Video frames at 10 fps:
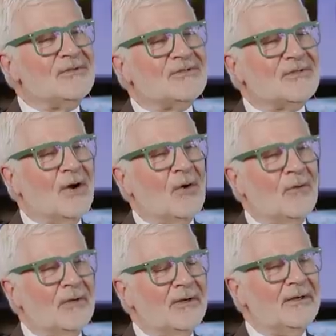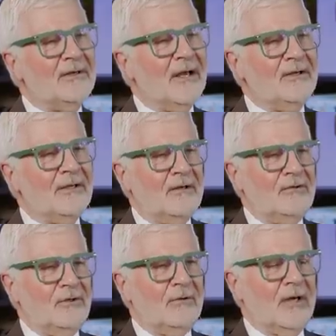So,
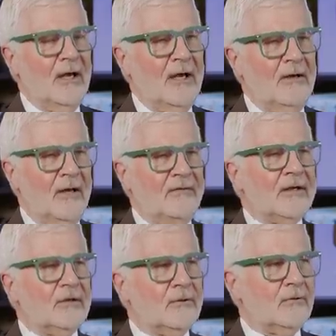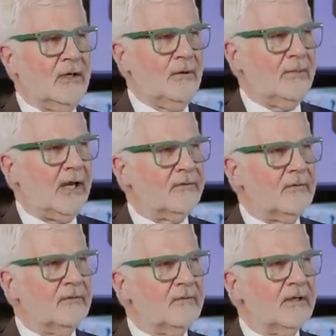and you and I think, agree
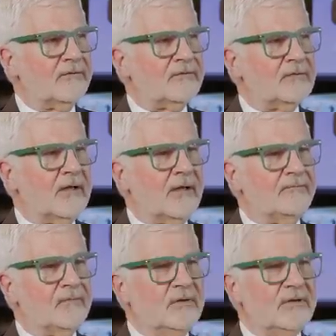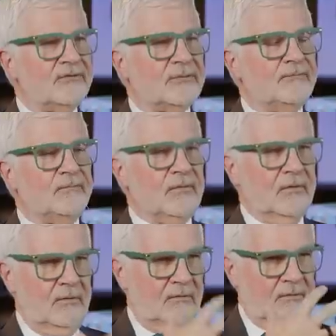about this, that this
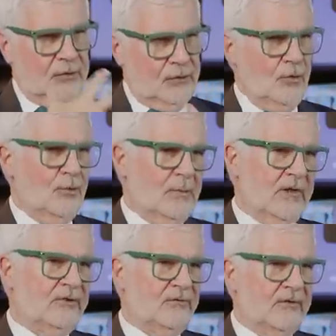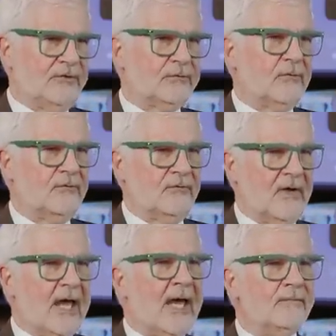too much visceral
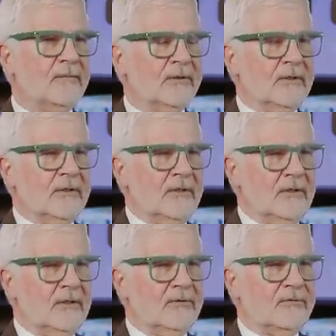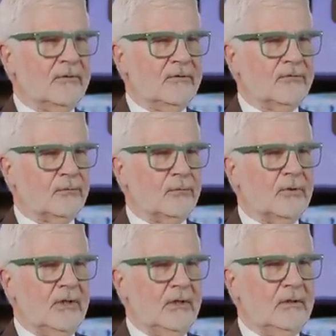fat is
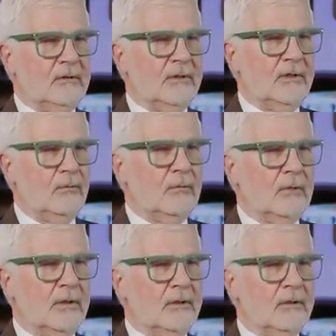really one